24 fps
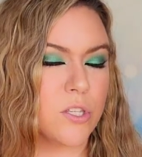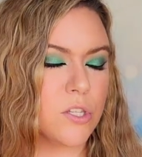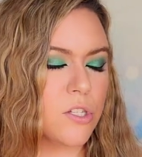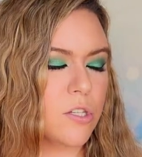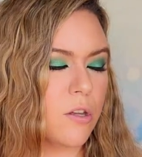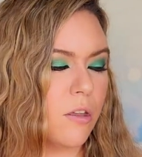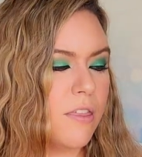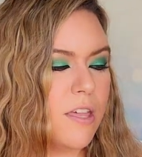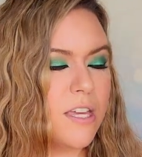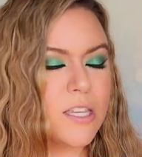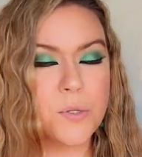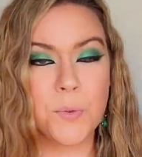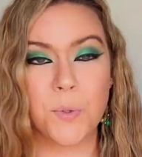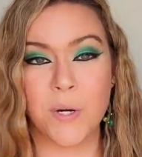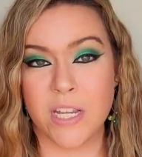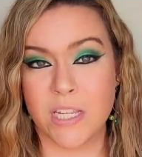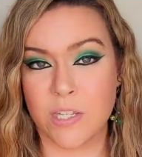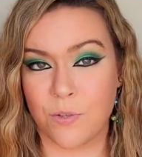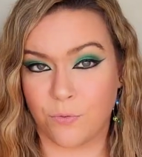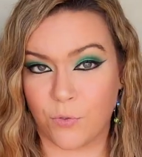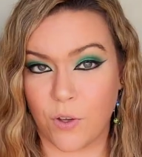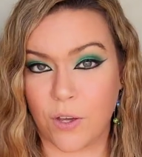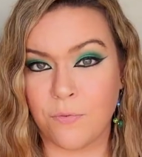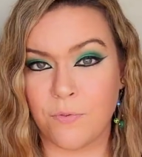So this
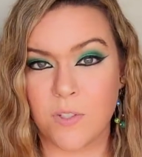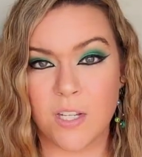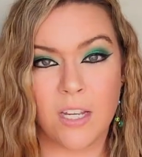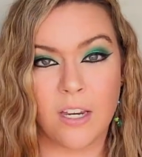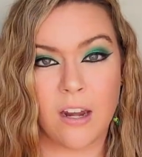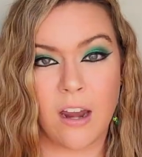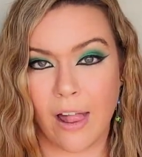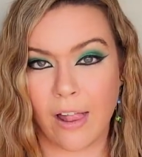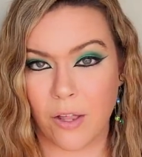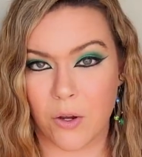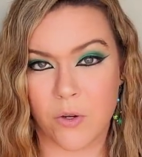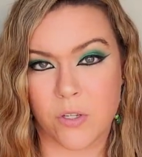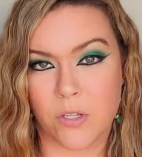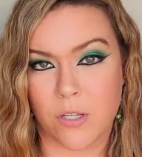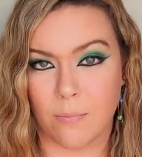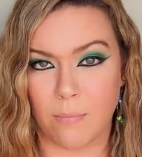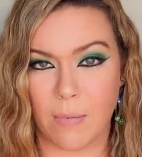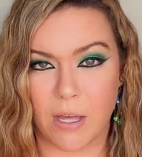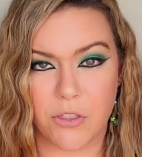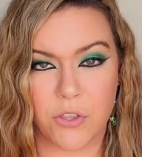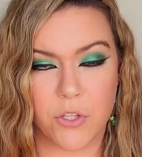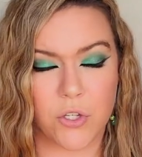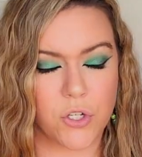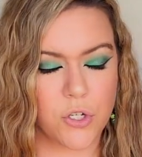one is $50 a
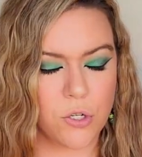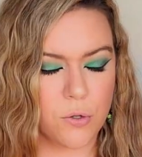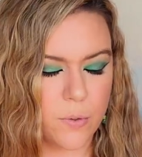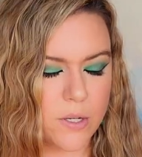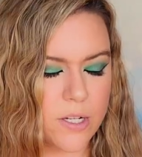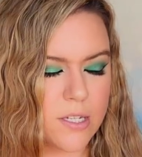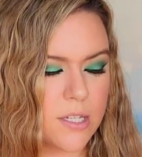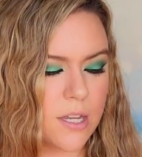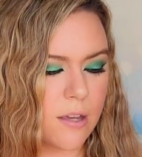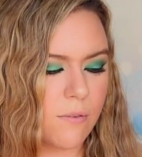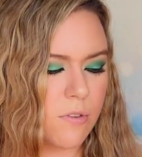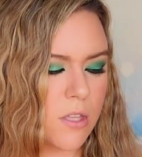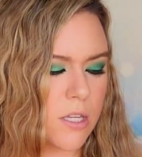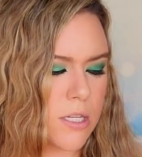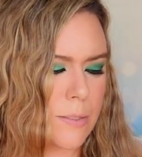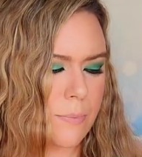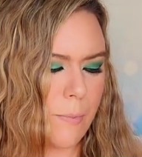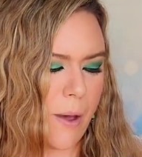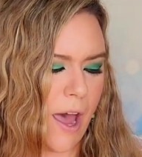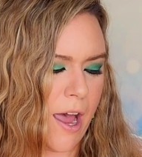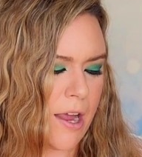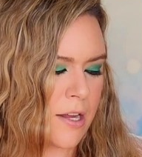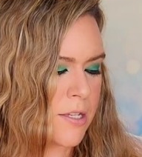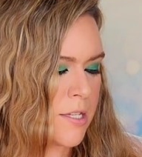month to receive this
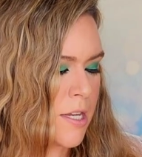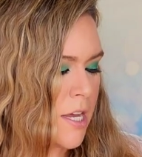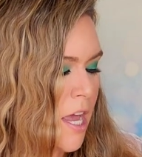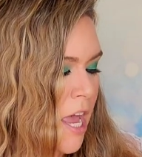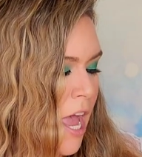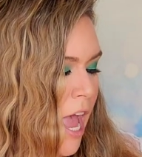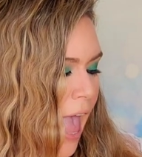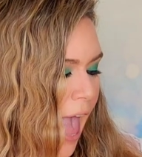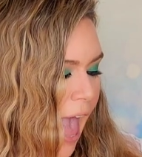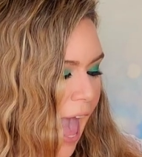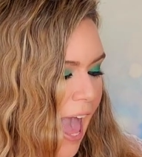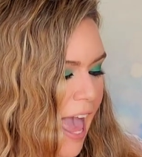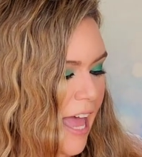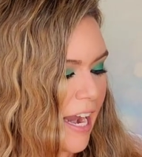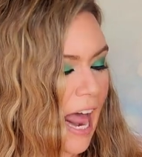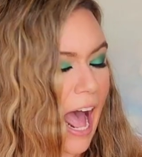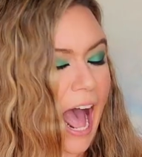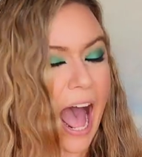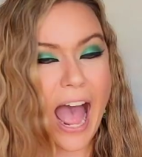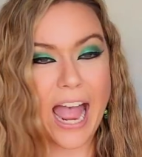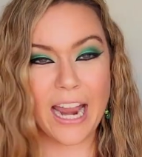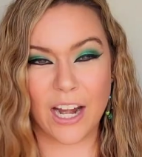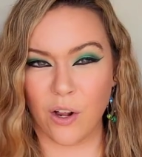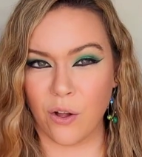box. And
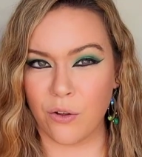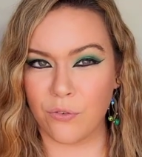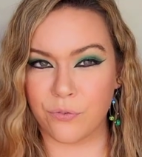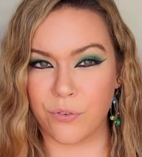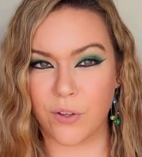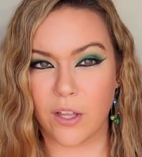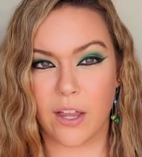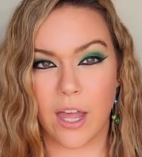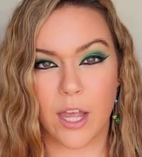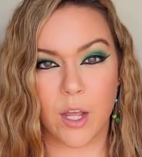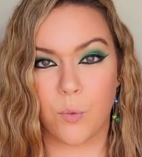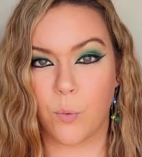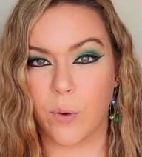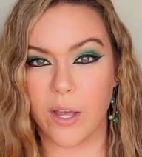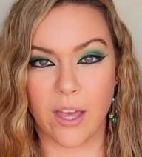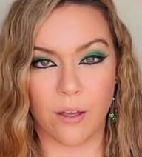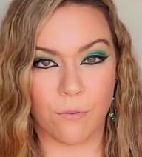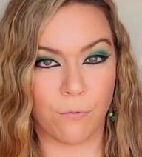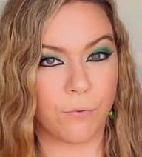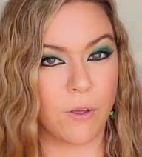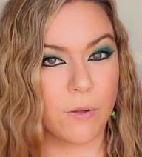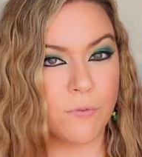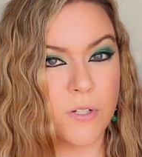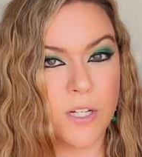I don't feel like we have
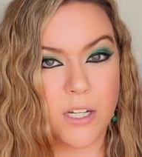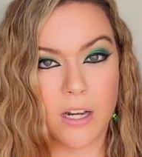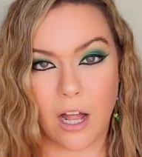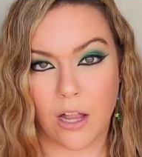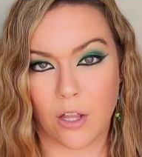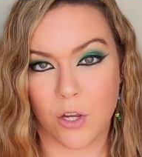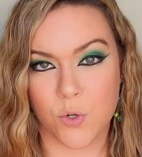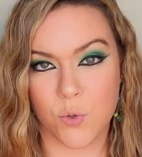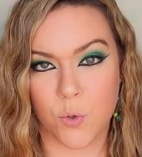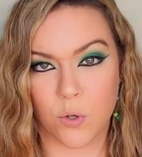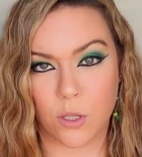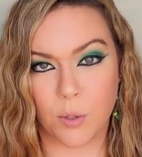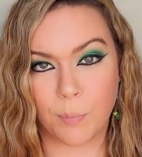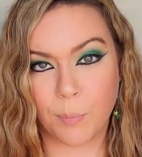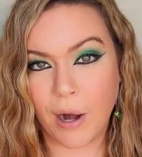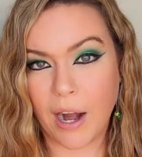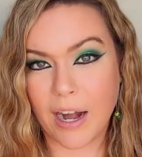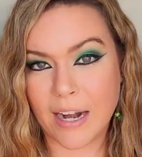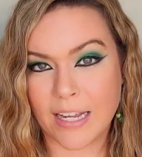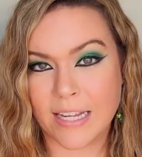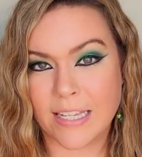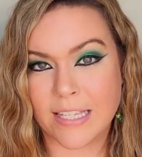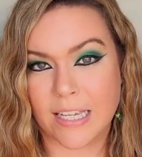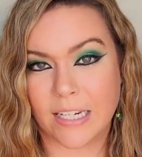$50 worth of
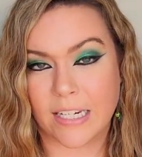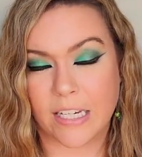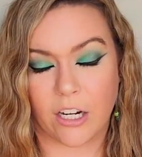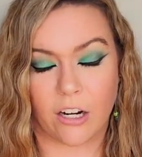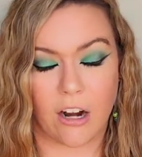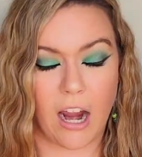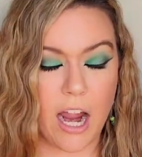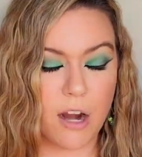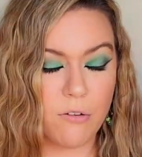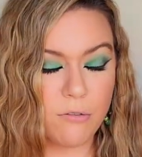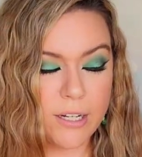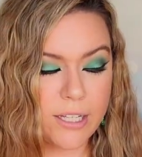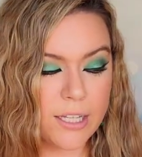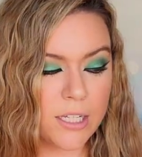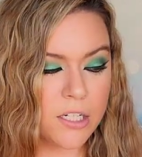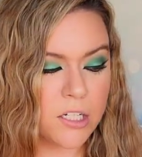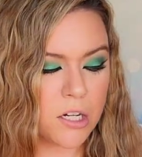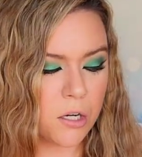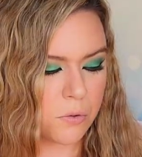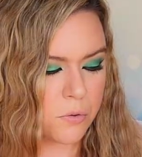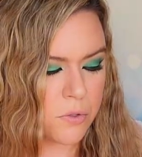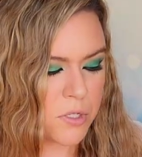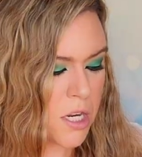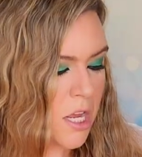products in here. I really
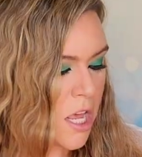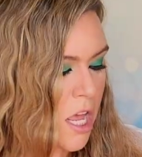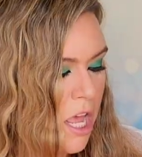don't.